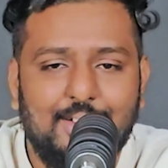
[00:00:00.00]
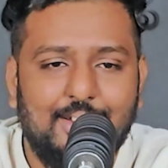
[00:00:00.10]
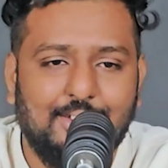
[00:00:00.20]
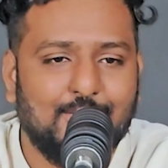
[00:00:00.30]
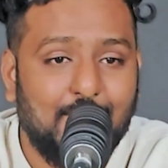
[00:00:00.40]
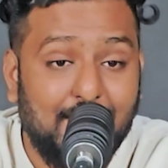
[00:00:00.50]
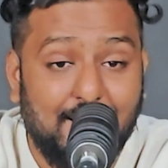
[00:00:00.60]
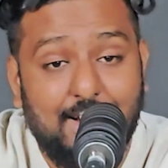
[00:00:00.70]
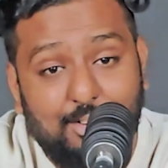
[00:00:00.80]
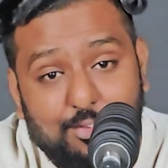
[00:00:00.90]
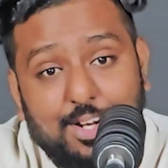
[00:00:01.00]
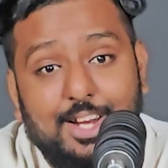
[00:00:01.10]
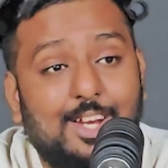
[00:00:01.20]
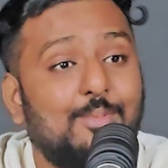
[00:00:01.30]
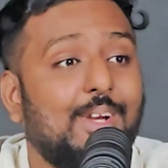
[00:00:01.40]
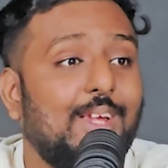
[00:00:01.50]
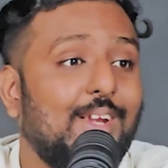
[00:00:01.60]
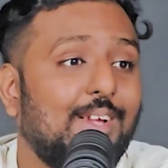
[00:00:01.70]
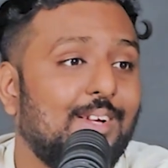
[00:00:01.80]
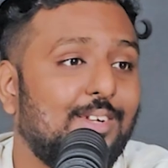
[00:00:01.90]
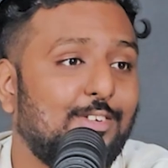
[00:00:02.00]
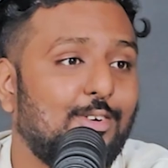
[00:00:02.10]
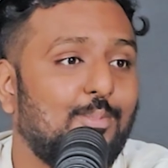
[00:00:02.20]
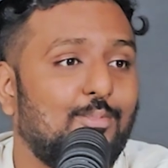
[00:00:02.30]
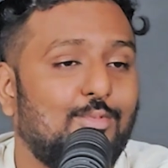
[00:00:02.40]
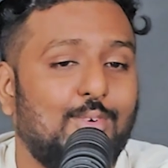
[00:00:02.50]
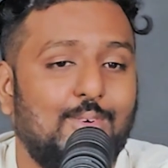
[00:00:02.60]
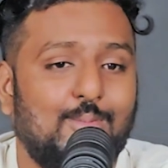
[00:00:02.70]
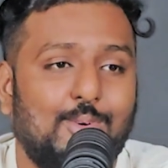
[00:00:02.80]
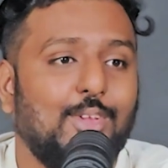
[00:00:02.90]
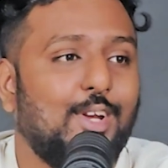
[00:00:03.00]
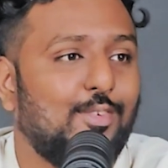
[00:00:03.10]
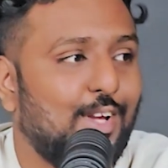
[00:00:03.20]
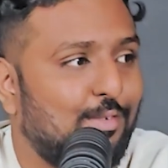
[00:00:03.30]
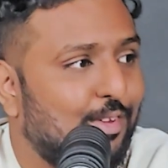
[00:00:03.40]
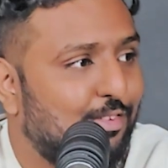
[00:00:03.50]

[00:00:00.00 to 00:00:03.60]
It's quite rare to find anybody in a job for more than 5 years,